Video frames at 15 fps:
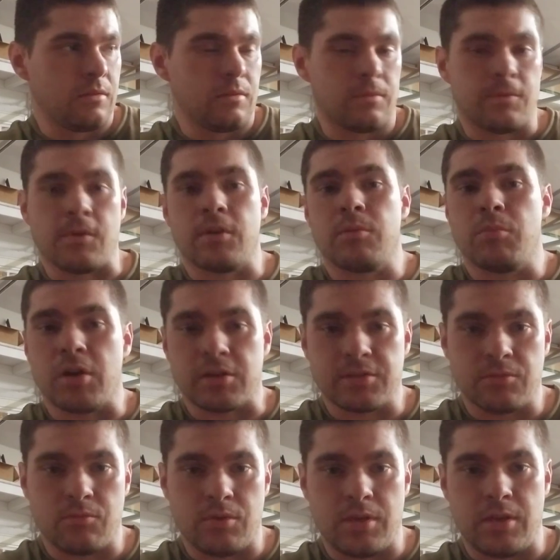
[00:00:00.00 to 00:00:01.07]
$30
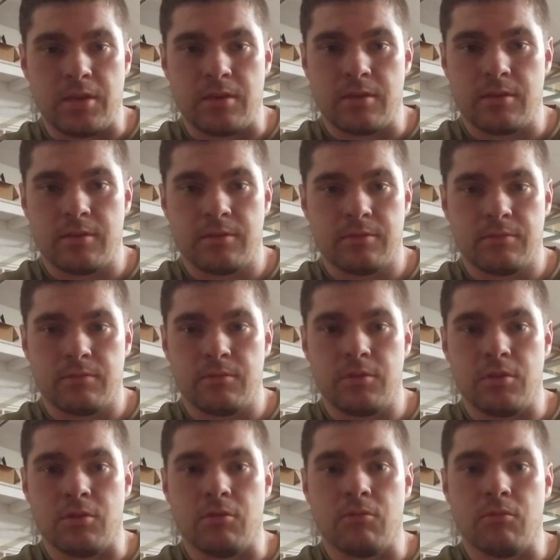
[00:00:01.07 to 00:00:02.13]
a week,
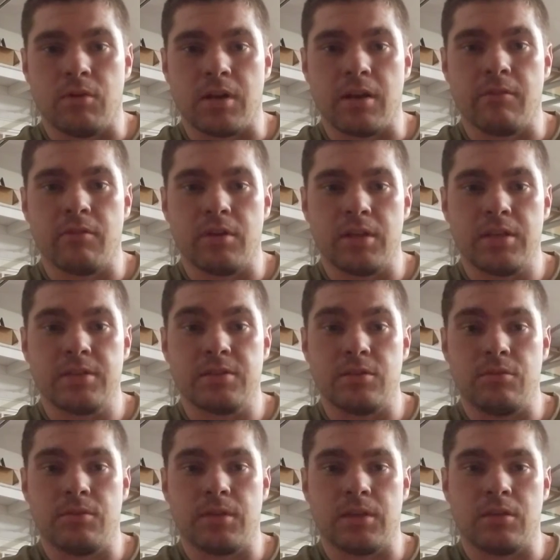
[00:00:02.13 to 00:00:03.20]
whatever it is that
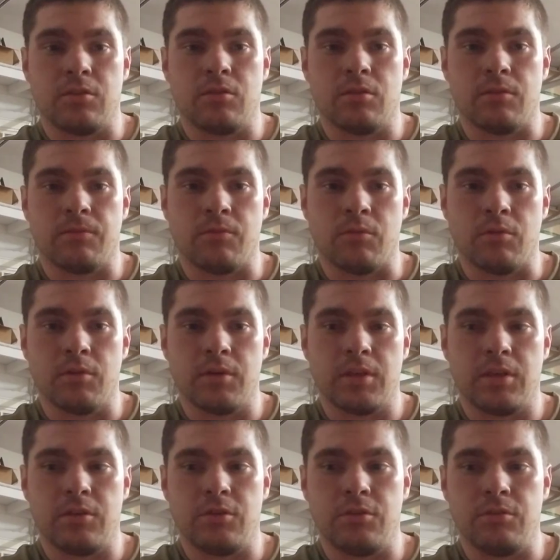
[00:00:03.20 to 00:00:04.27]
you think you can afford,
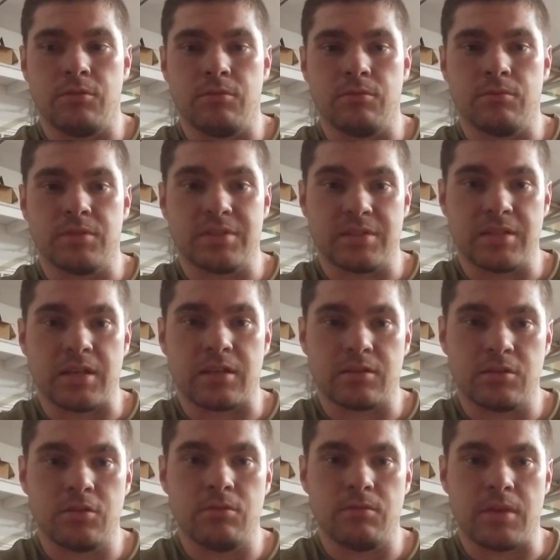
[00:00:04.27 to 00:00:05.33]
and you stick
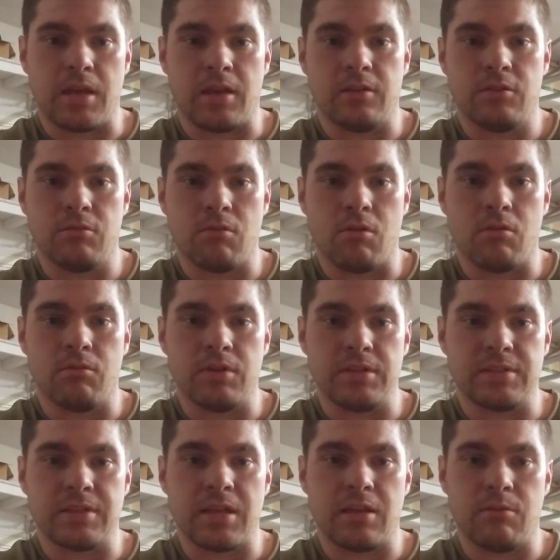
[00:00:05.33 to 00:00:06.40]
to that, you only
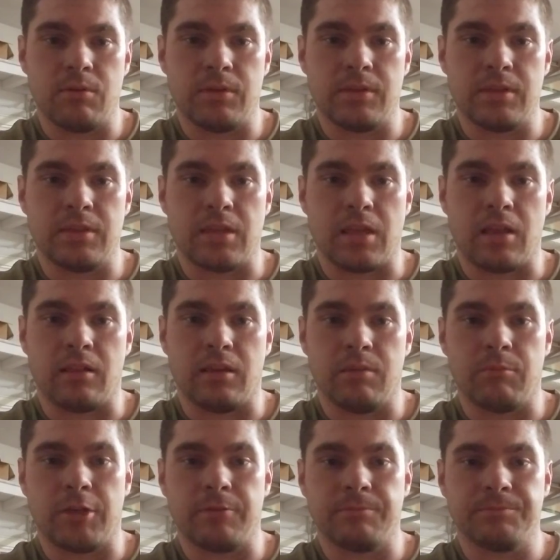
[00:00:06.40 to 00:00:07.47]
stay within that limit.